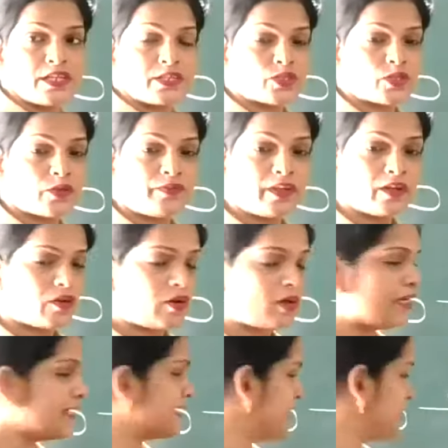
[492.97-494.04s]
So we call
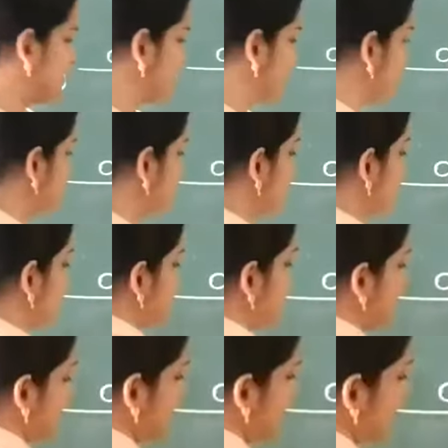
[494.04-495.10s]
it as
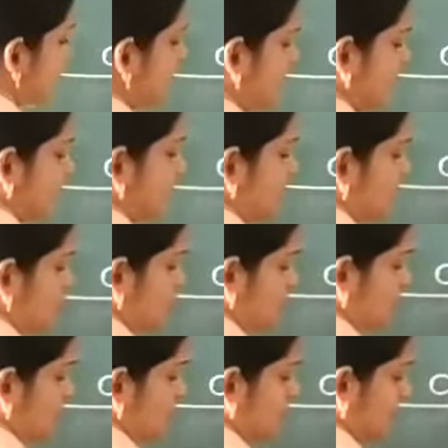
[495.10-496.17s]

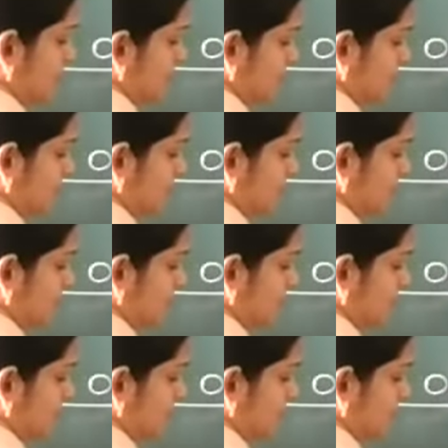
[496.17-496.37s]
retention.